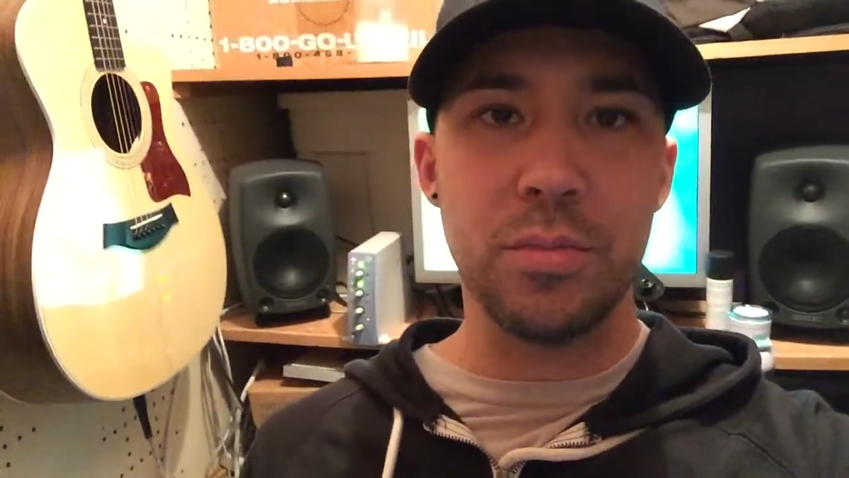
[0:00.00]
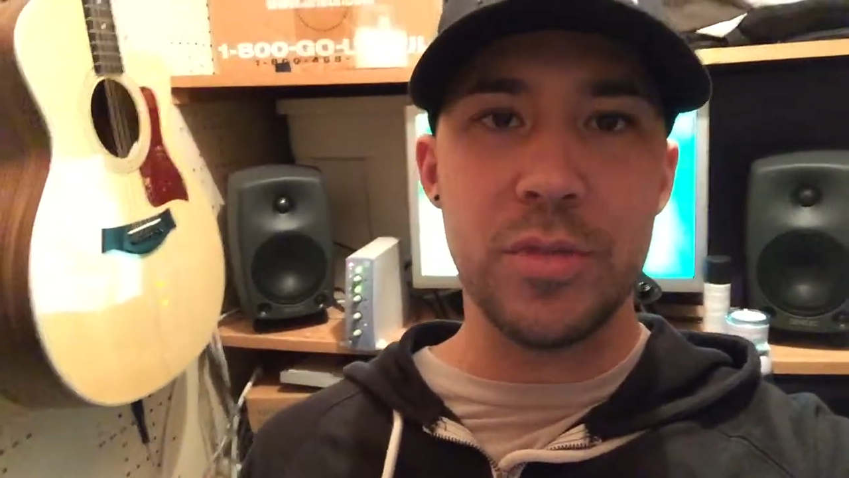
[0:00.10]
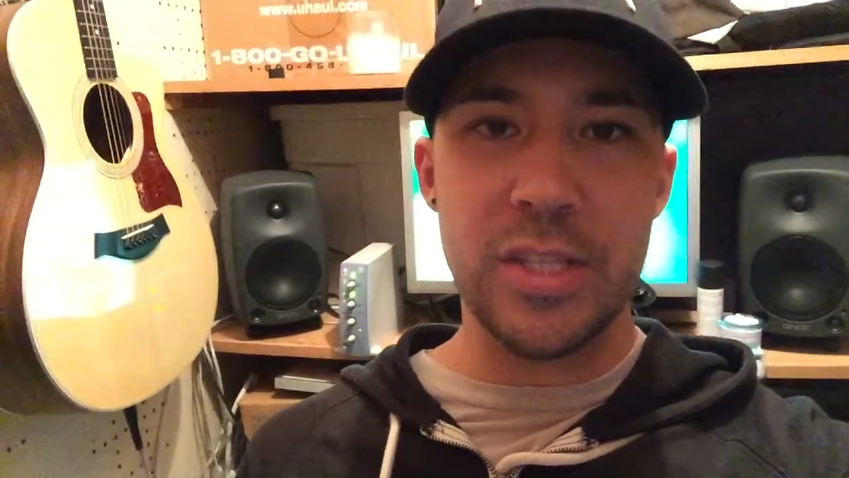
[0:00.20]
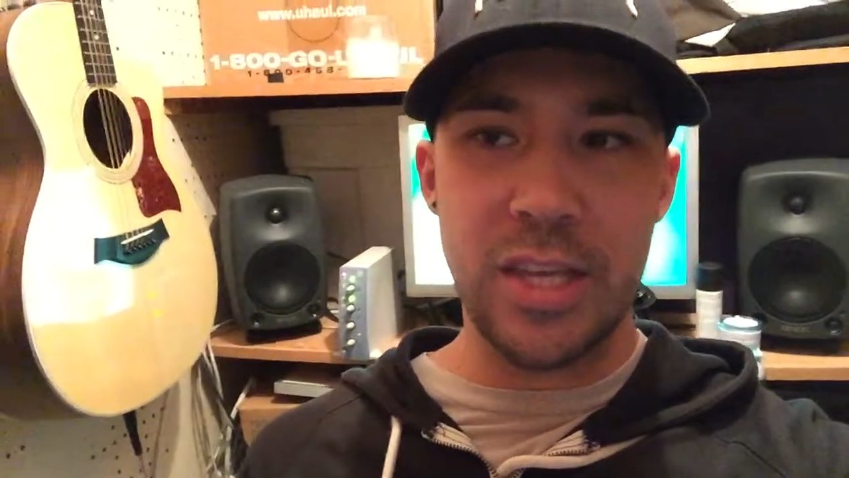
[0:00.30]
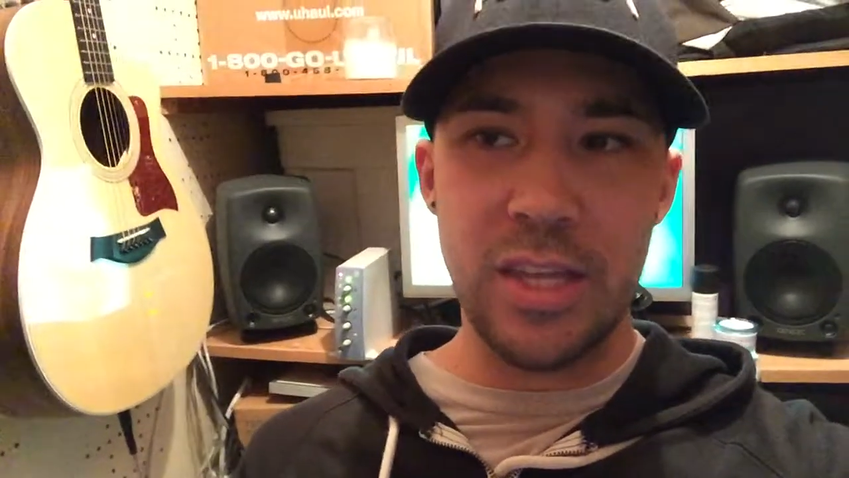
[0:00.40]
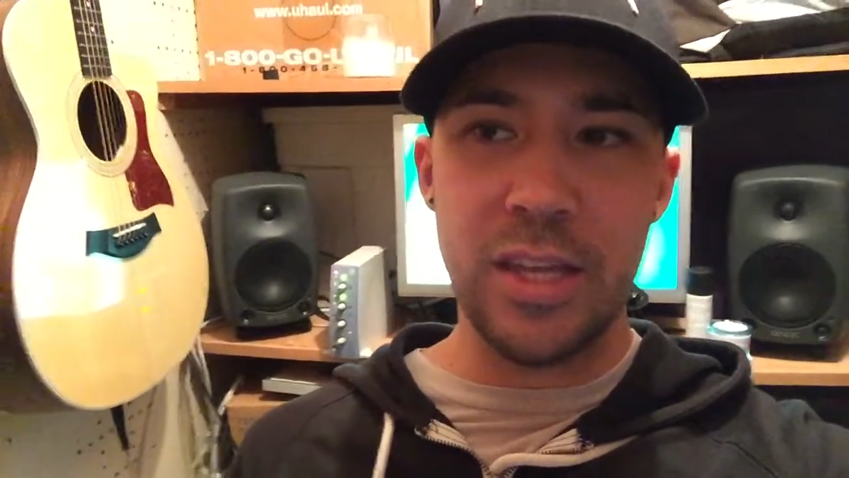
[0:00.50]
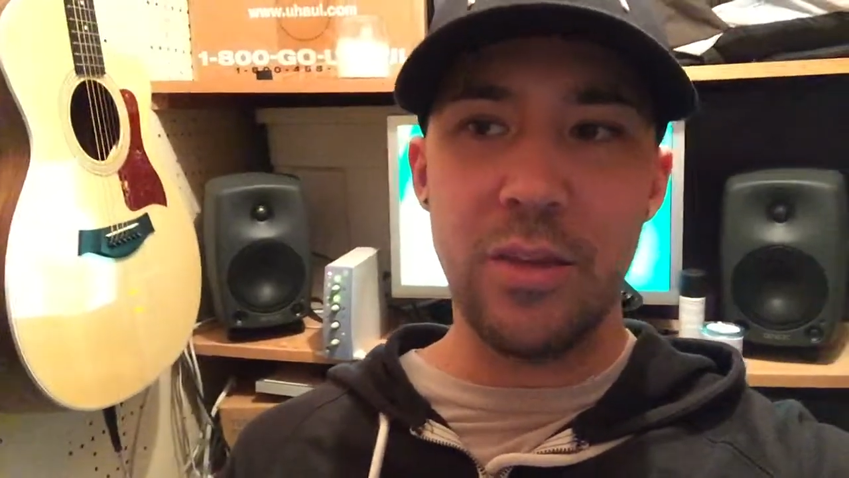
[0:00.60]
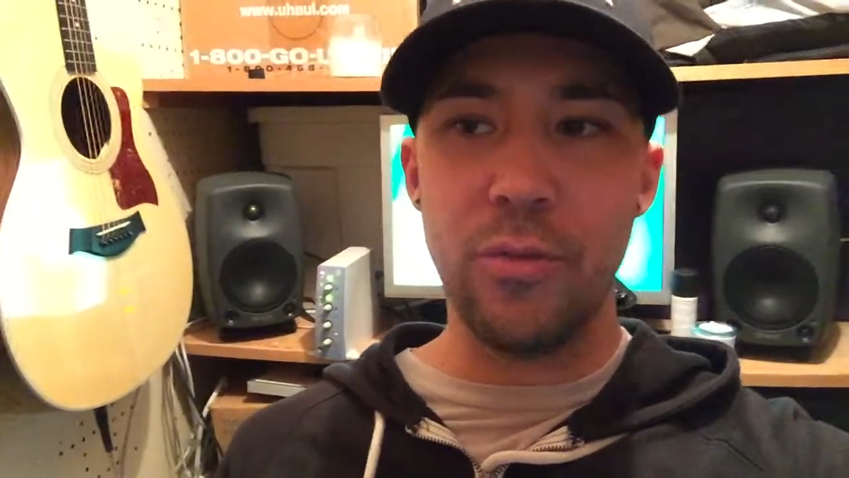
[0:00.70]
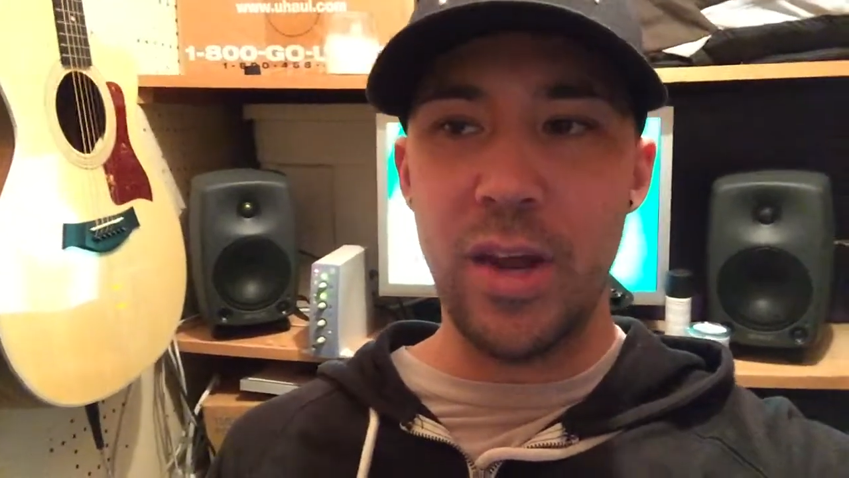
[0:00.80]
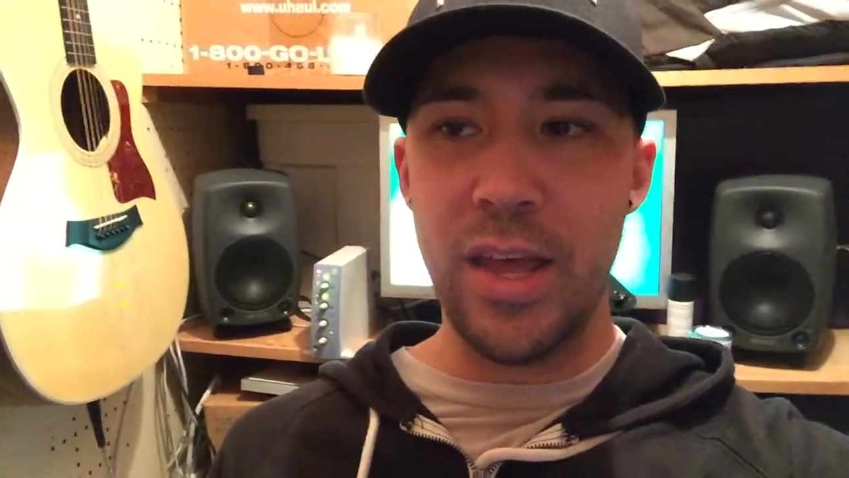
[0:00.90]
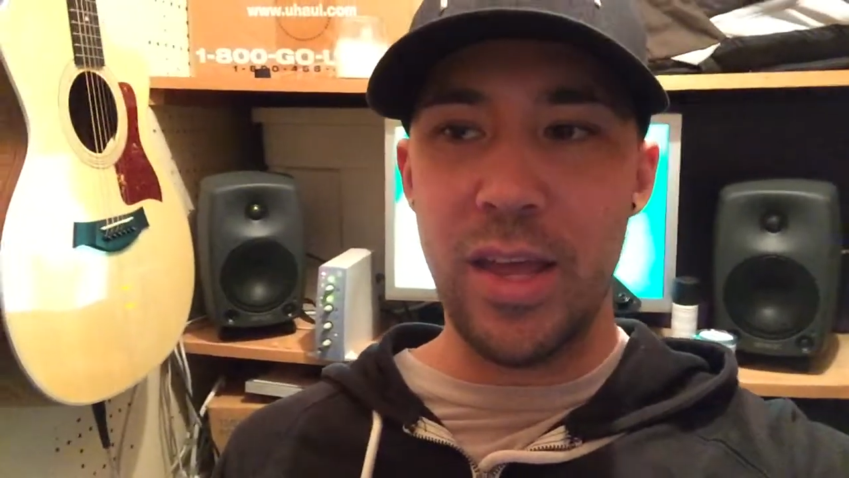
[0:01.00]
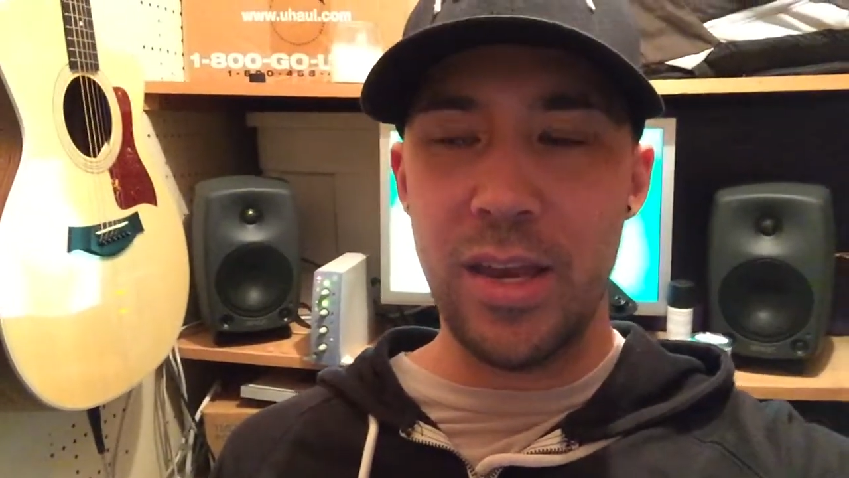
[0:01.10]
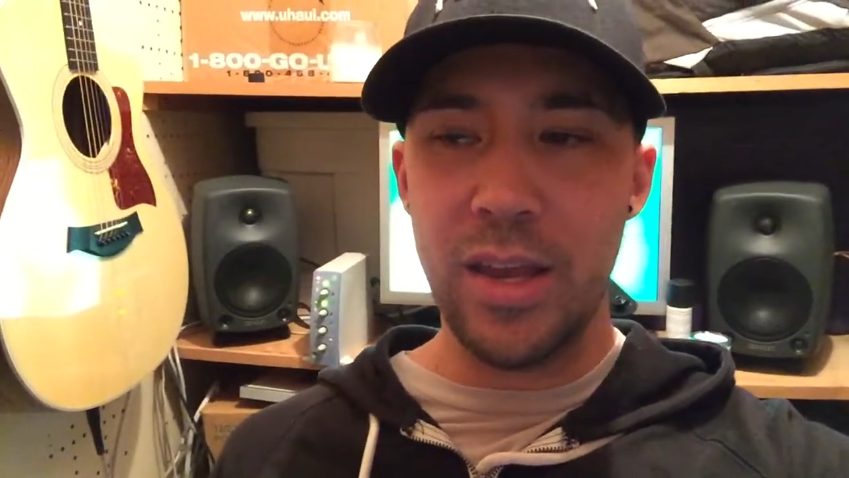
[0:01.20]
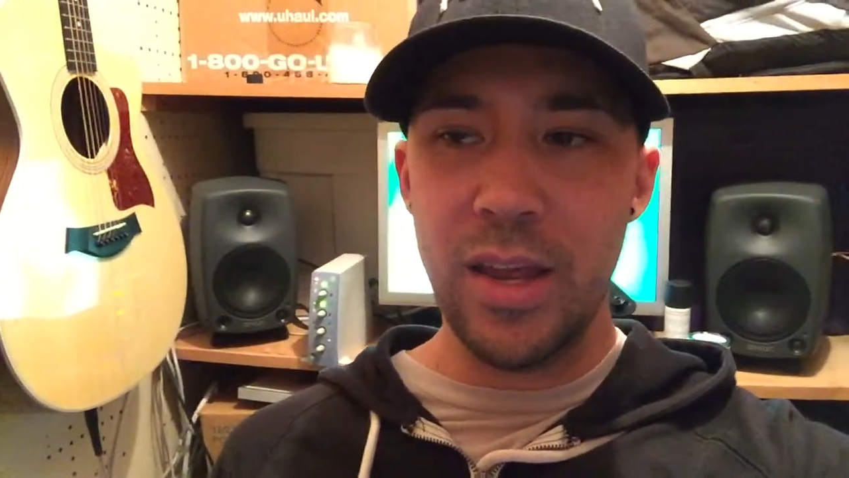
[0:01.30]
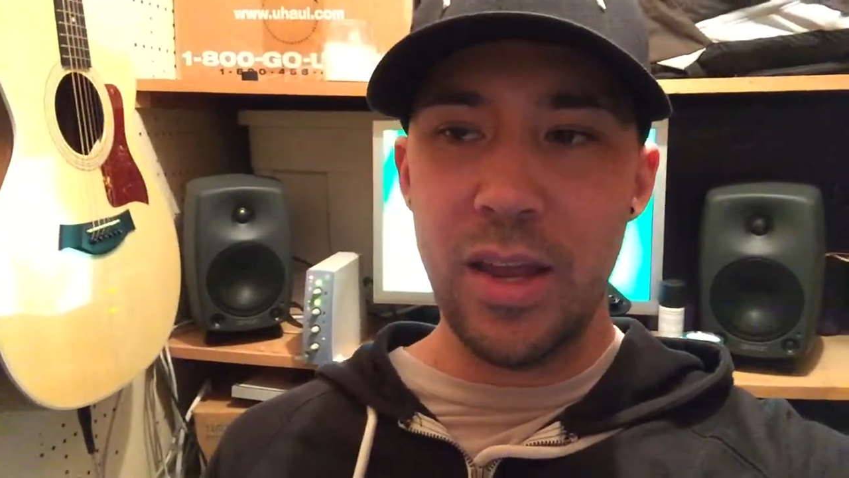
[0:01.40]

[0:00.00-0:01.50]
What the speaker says: Skillet, Red.